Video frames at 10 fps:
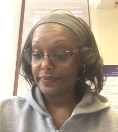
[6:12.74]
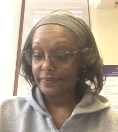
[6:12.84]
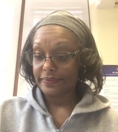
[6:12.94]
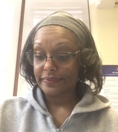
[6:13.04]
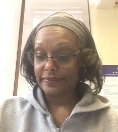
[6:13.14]

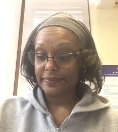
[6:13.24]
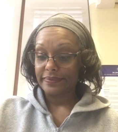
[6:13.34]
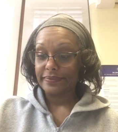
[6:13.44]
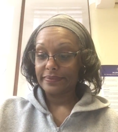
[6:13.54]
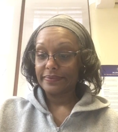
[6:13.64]

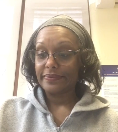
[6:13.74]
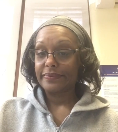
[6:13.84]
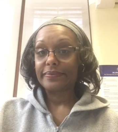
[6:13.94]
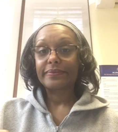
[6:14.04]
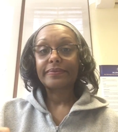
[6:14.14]

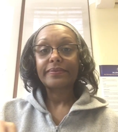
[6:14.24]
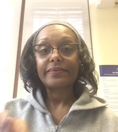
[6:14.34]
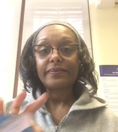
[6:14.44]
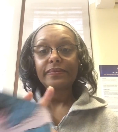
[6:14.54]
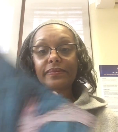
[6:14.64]

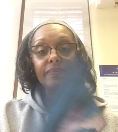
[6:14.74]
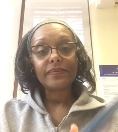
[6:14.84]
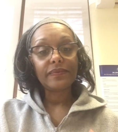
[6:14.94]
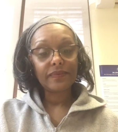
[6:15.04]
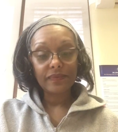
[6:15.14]

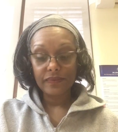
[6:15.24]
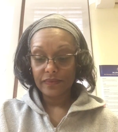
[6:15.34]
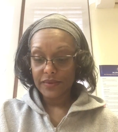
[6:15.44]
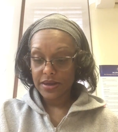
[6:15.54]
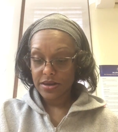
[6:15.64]

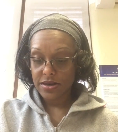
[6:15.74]
(silence)